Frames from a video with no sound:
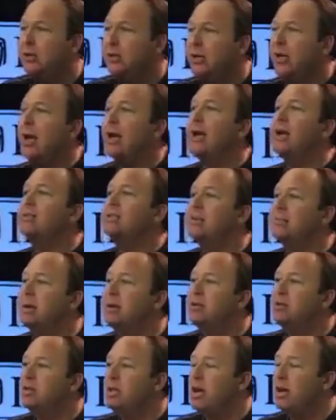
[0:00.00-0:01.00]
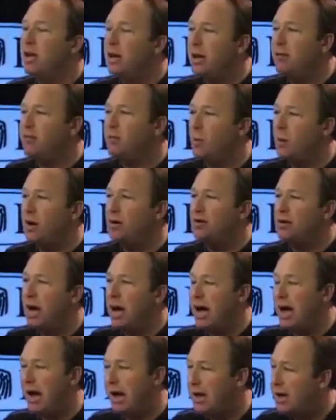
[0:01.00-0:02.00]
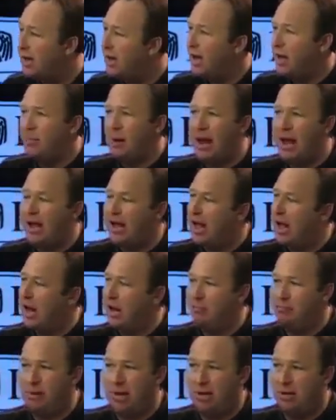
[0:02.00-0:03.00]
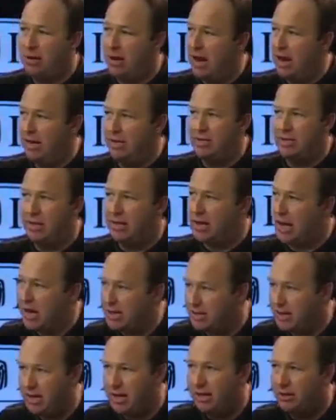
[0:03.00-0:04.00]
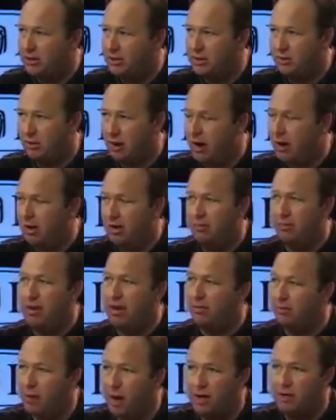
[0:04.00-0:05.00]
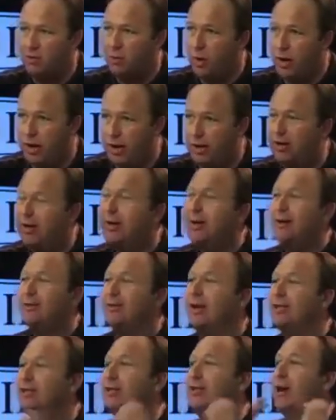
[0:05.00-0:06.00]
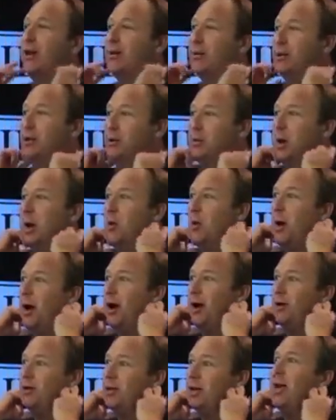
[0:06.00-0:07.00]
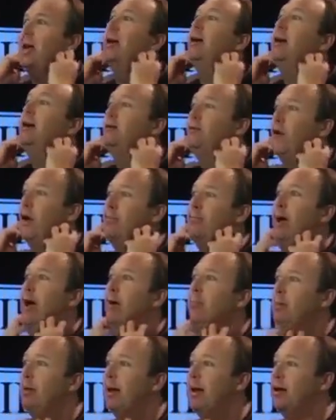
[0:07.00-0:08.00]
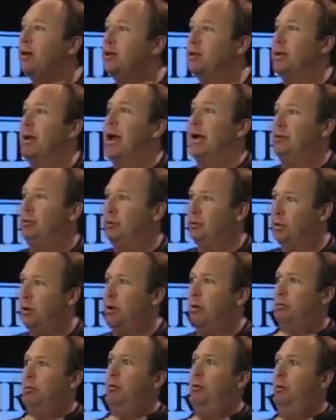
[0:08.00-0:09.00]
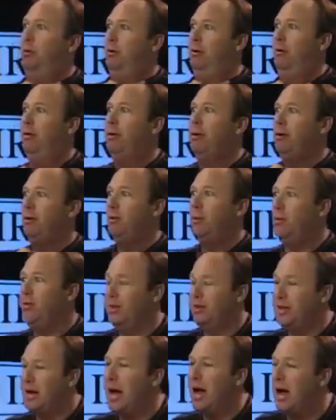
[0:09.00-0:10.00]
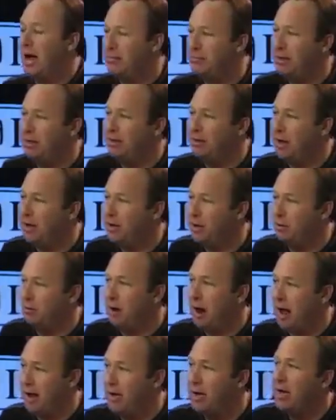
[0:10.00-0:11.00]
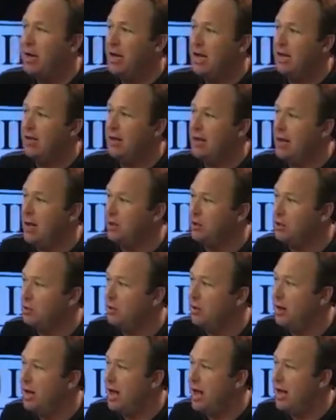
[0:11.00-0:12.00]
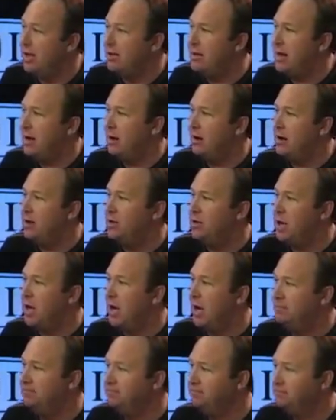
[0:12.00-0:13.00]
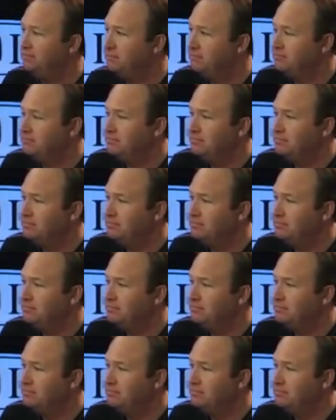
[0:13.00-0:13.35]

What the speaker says: And I guess I'm getting skinny enough to wear a tie. I mean, I got a big neck. It's like 19 inches around, even when I've lost weight. So that's another issue. When I wear it, it looks like a football player's neck. So it's all with the tie. But you're right. Anything else you want to add there, John?